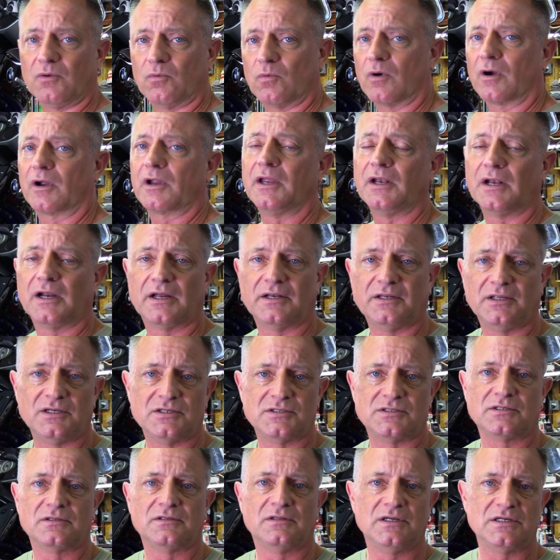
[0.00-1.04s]
working on
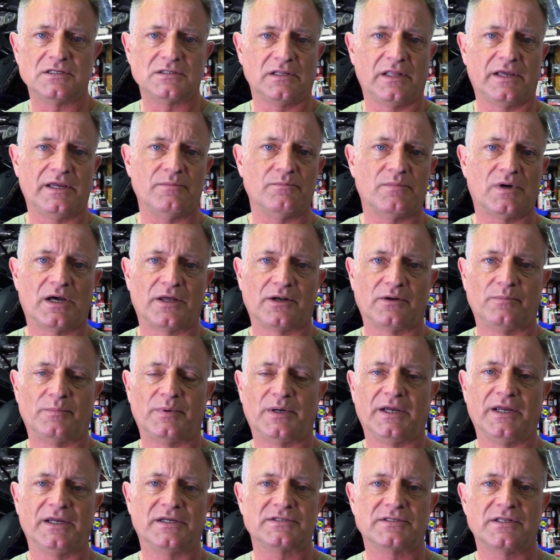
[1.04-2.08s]
these late model
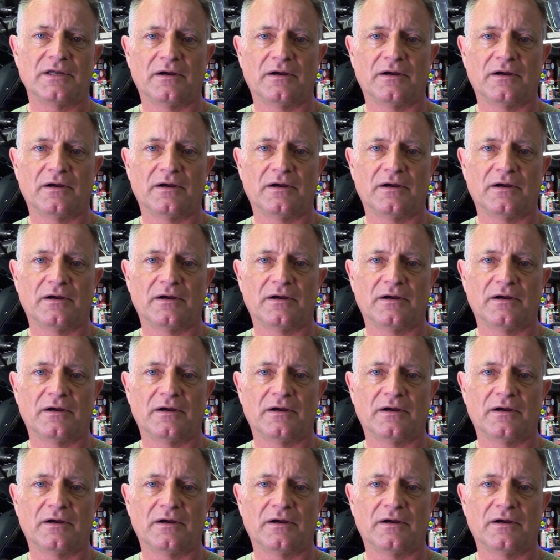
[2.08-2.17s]
bikes.